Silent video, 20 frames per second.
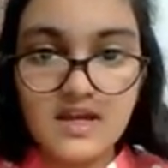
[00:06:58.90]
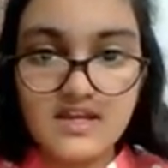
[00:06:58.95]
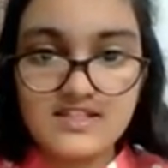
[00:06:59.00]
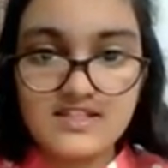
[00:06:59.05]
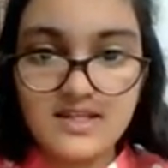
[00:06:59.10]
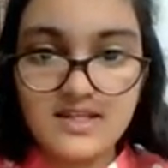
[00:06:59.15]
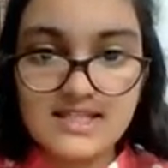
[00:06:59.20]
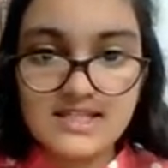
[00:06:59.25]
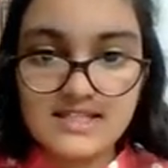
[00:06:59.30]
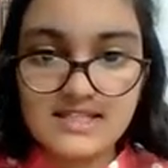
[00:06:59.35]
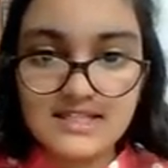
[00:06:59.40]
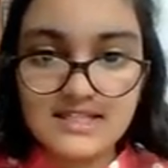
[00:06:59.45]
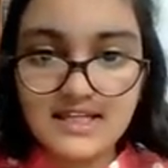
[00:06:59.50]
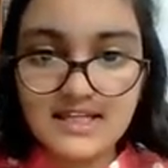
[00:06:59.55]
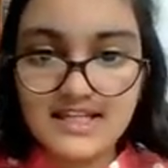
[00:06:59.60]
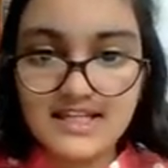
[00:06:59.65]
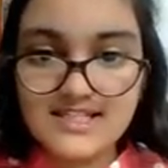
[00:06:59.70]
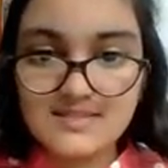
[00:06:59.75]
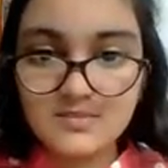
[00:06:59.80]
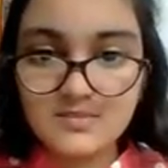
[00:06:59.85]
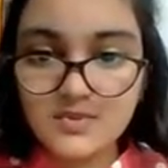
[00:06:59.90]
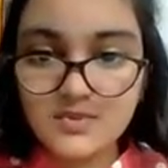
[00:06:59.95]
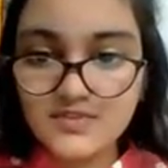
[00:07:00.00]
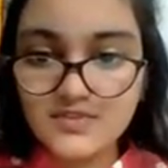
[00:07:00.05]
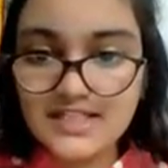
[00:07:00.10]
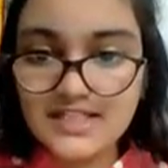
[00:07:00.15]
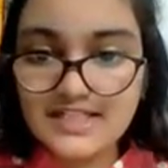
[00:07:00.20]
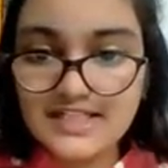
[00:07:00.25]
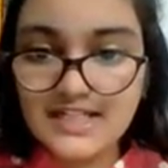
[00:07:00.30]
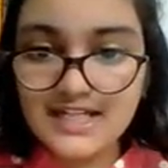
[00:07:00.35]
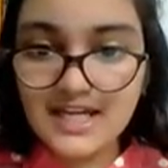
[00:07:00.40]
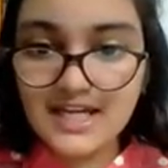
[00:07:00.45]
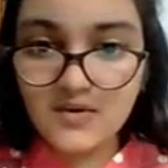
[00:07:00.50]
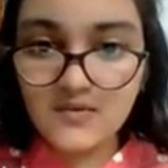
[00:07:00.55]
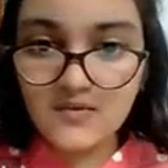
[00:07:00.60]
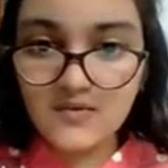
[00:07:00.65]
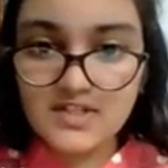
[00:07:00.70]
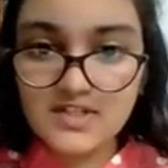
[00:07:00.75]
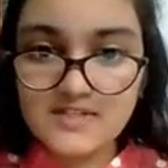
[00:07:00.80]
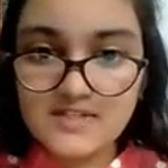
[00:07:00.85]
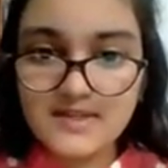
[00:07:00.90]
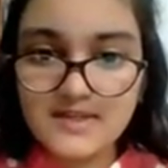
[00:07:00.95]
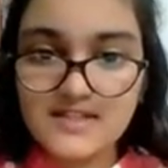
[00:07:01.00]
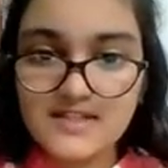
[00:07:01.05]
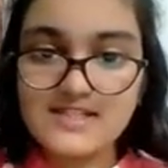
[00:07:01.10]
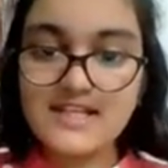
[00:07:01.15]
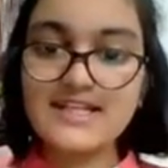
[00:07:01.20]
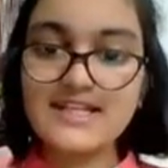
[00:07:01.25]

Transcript: As you can see, it has moved a little downwards because